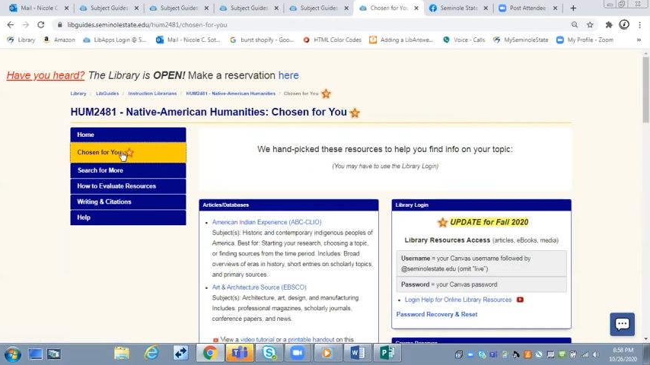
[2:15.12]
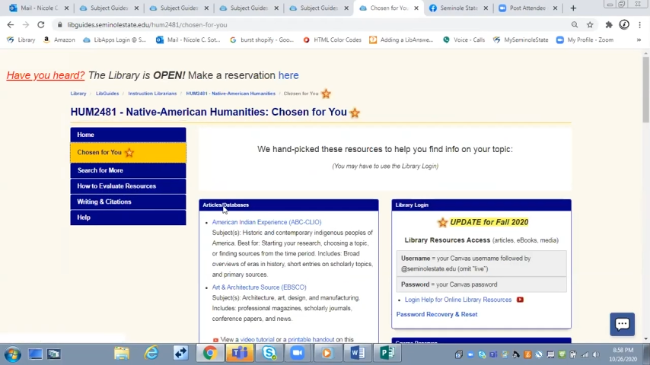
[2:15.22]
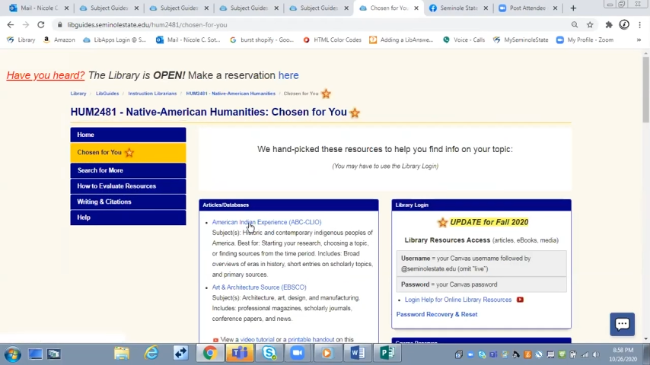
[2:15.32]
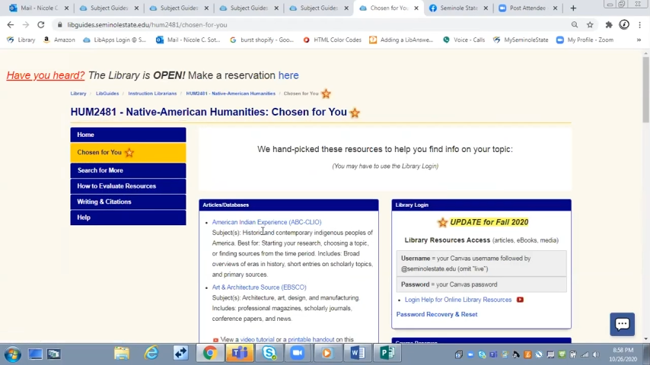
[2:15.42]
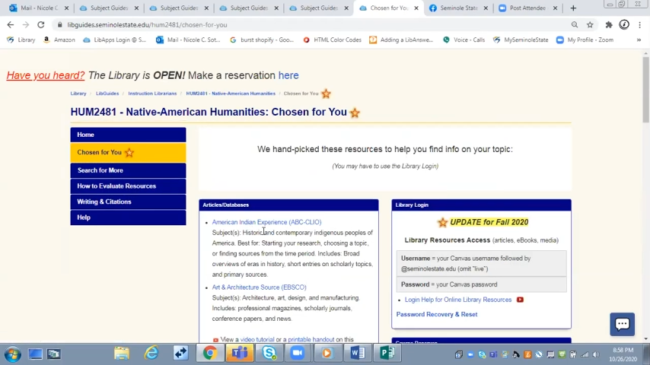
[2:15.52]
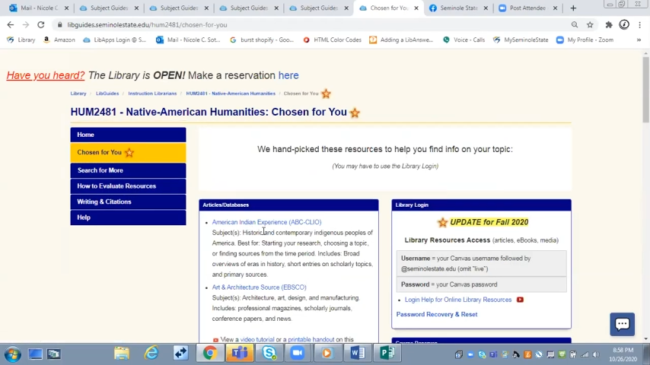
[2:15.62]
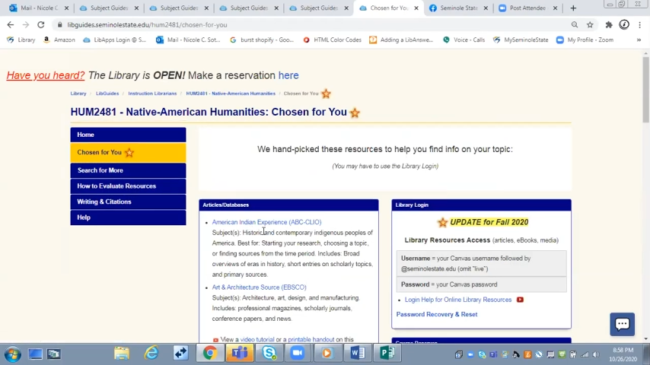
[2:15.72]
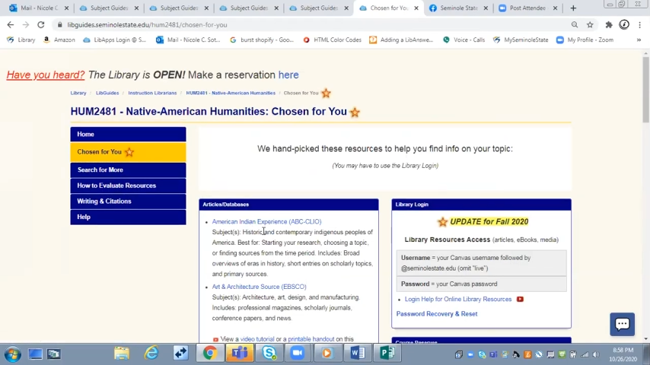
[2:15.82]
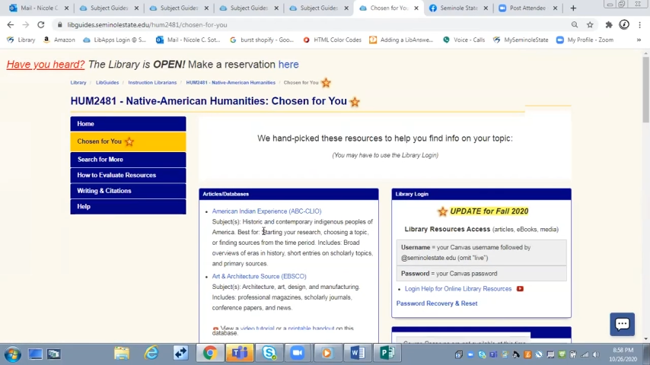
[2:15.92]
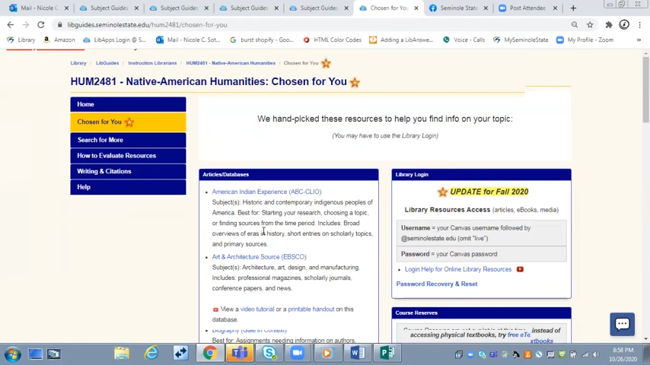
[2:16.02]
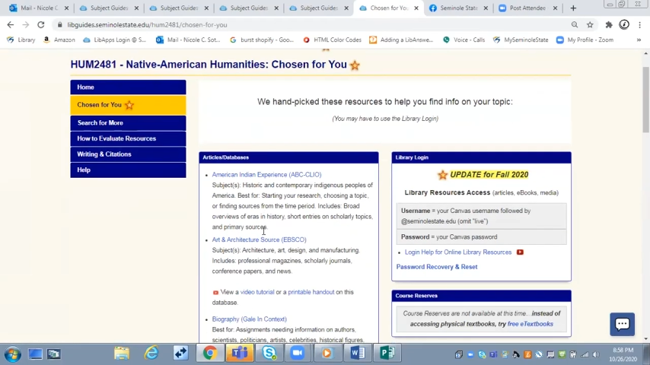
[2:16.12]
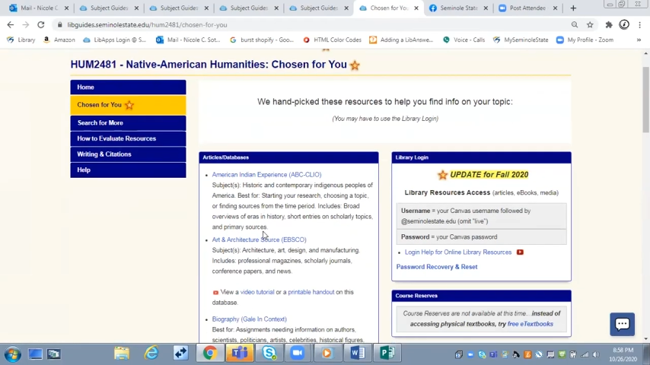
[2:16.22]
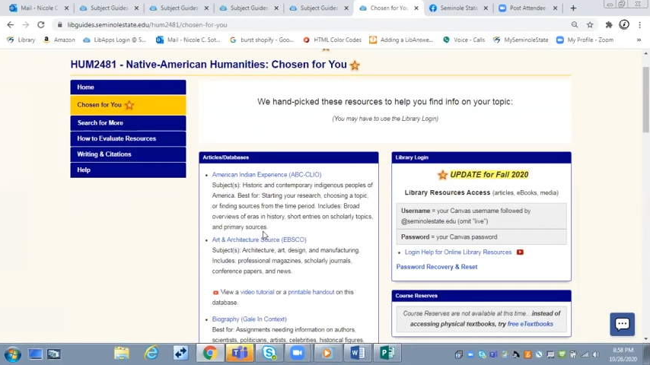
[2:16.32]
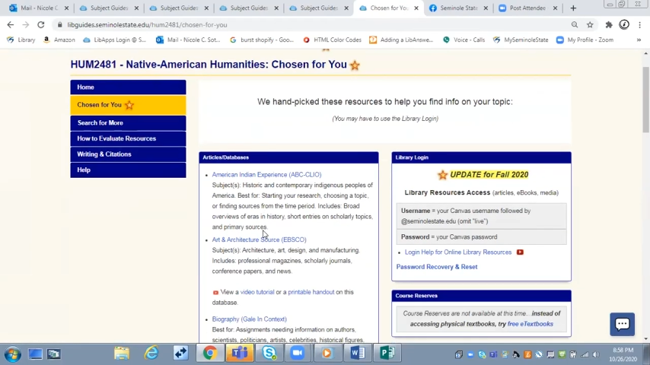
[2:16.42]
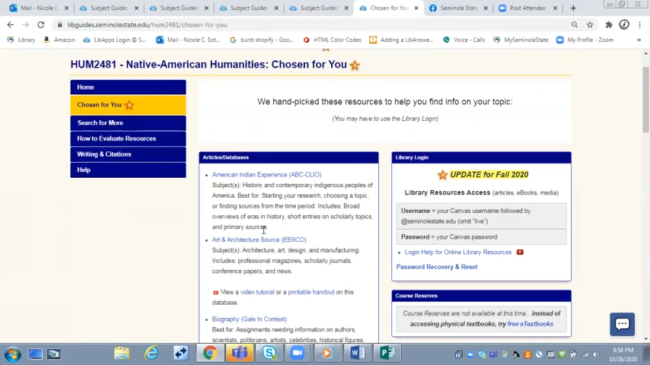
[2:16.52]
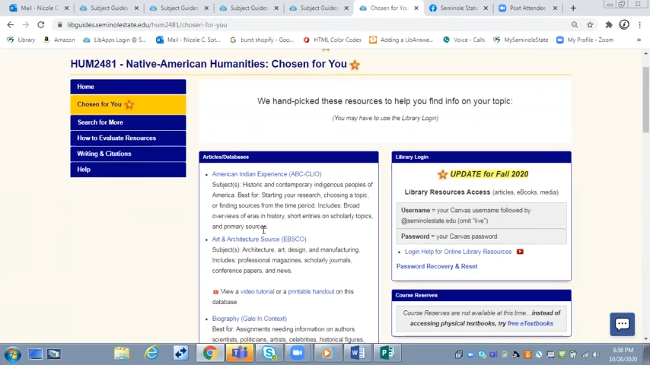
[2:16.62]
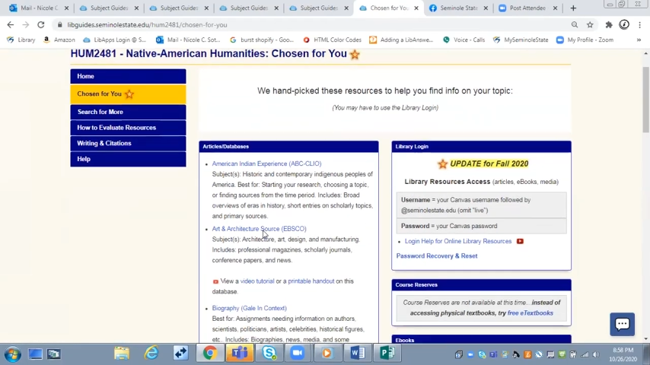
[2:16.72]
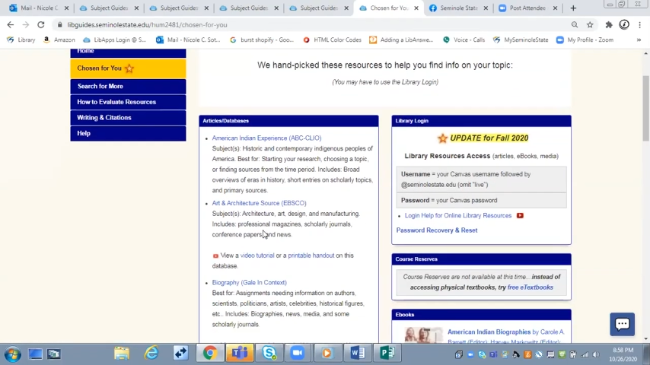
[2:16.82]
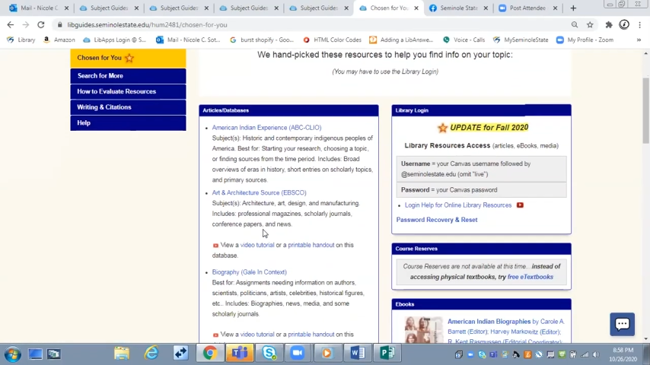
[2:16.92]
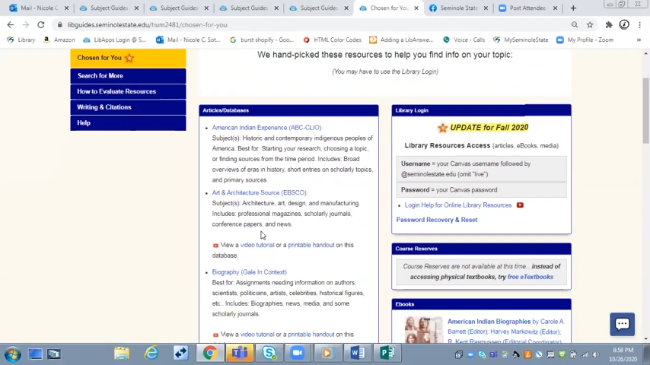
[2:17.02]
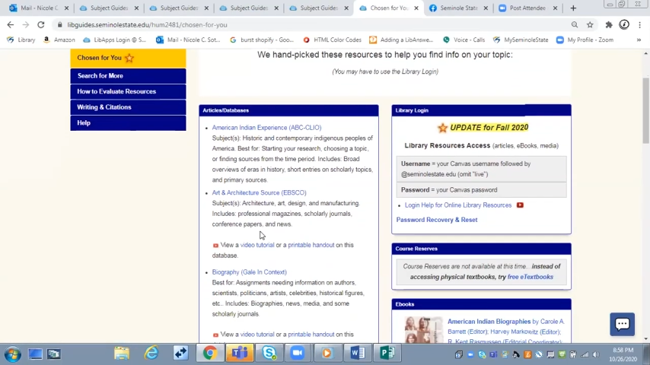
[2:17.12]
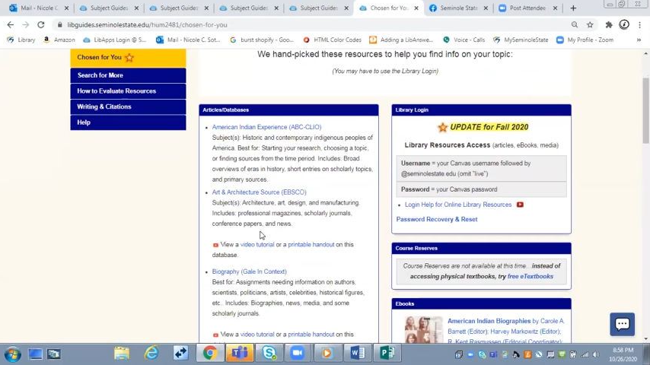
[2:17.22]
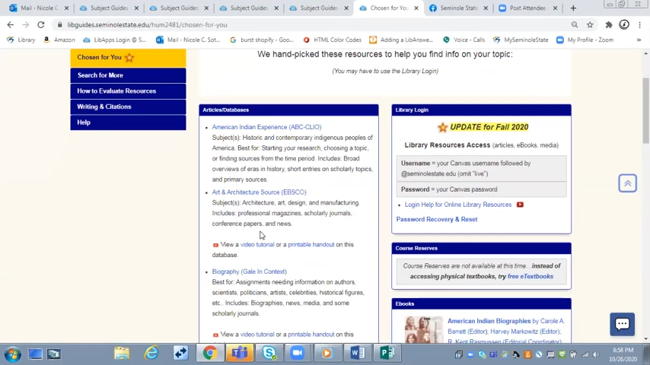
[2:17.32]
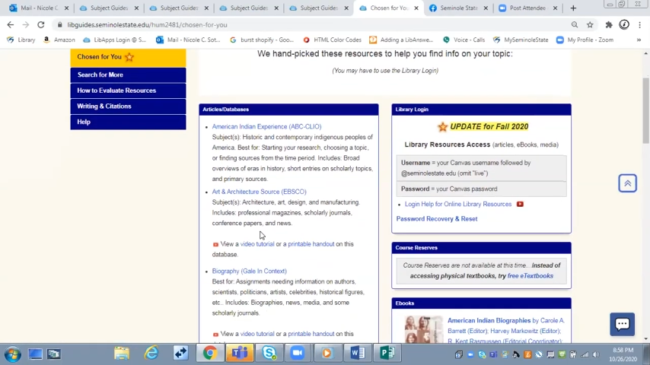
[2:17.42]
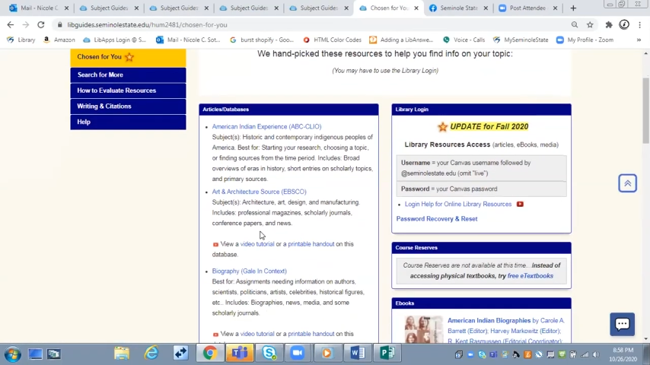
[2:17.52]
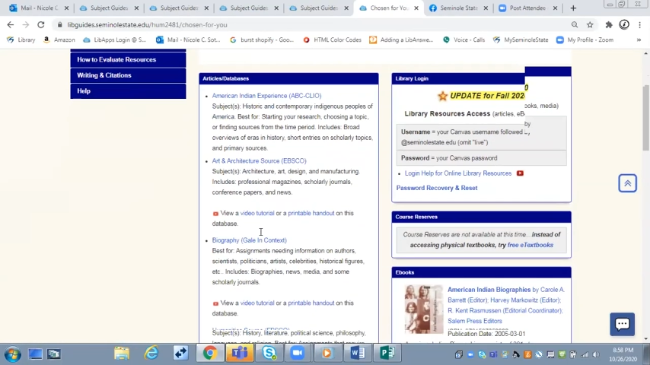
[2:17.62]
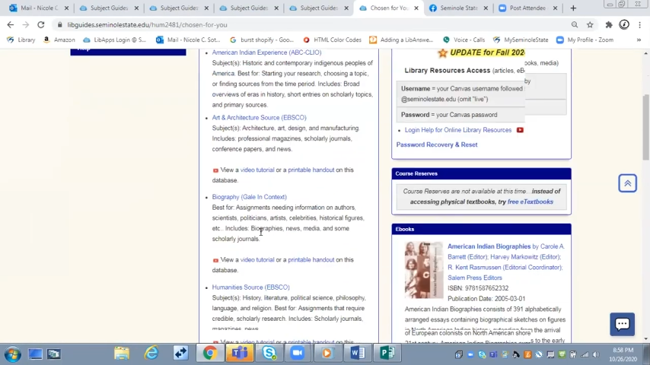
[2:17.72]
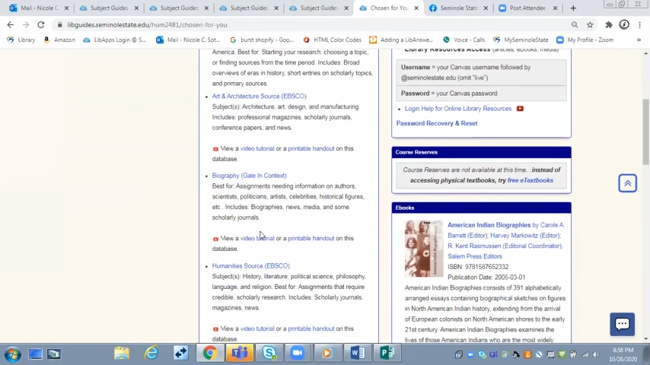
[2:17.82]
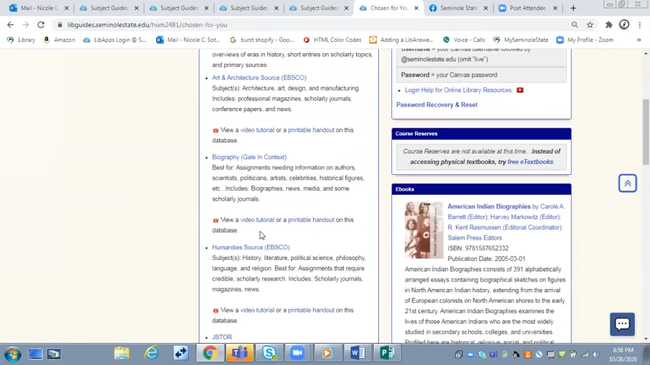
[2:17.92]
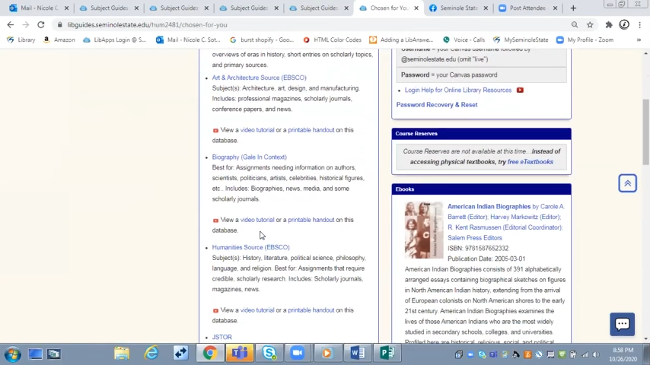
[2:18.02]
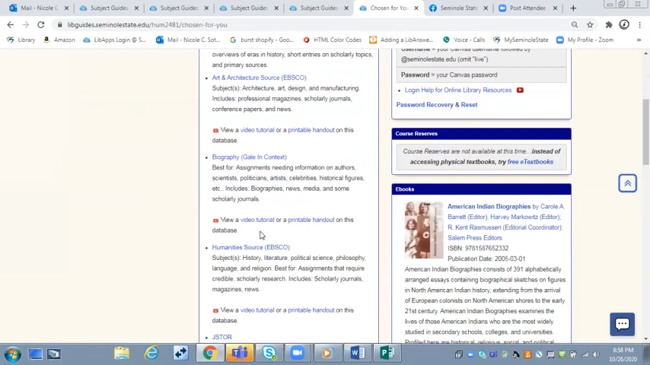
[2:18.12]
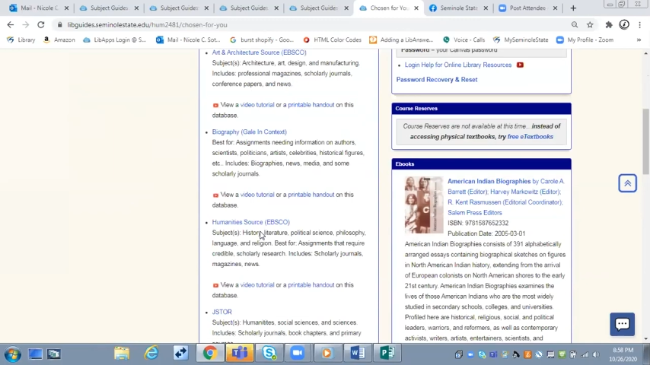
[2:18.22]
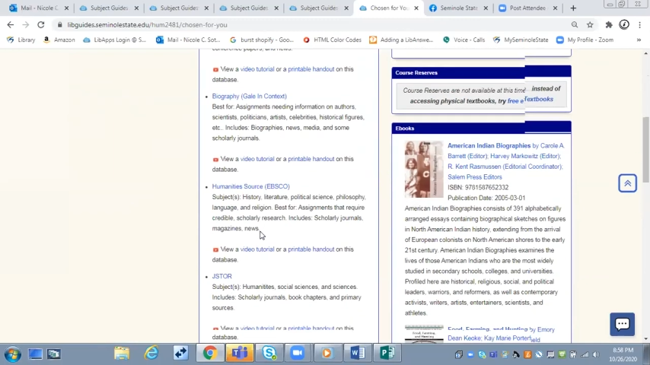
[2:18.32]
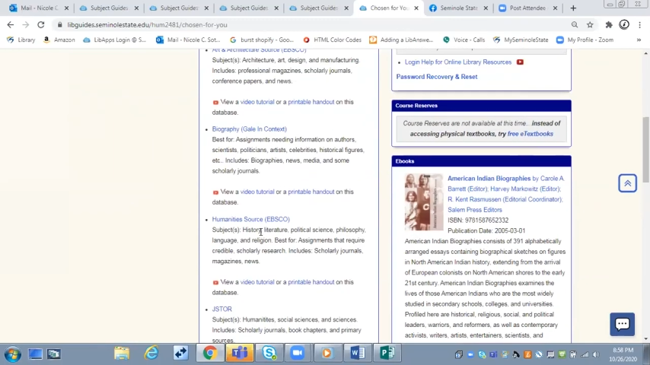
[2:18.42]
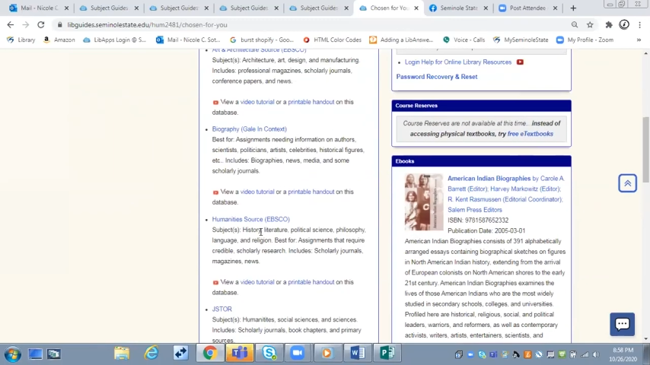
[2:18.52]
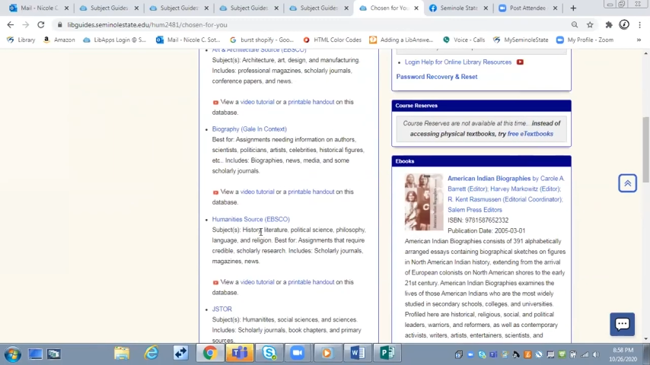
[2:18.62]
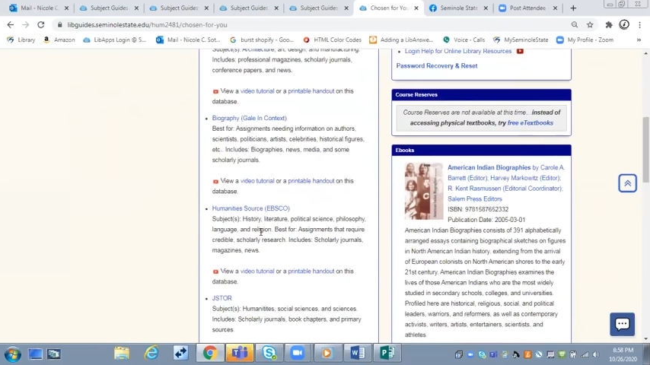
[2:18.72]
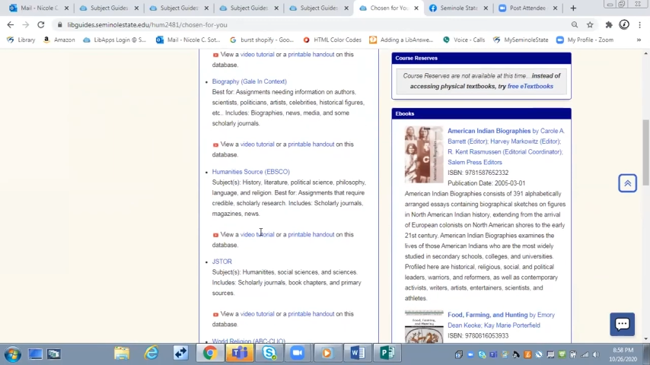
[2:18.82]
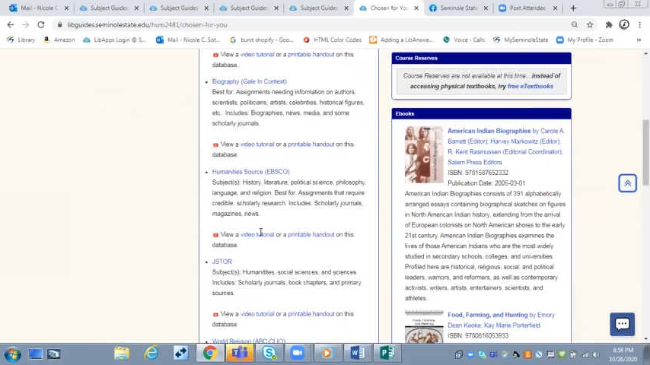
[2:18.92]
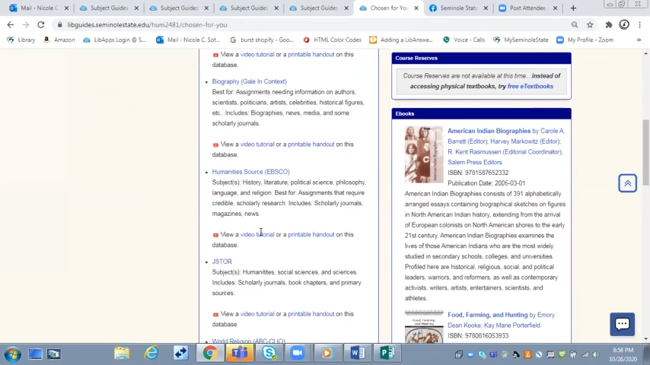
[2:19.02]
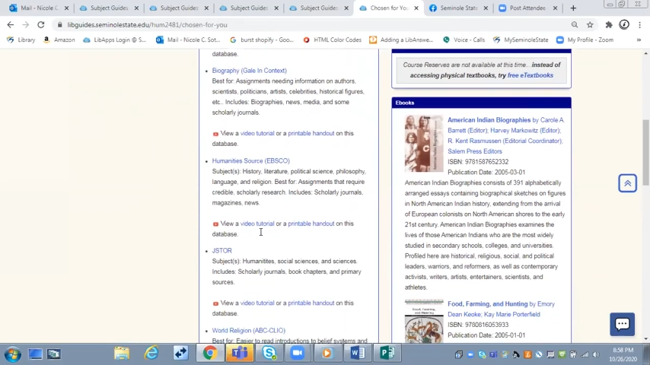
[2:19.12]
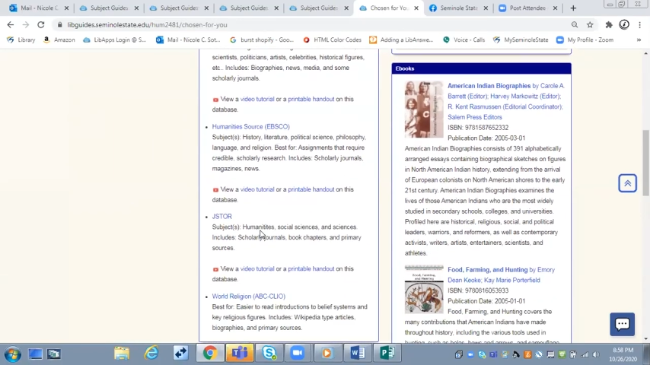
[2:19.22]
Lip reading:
(no speaker visible)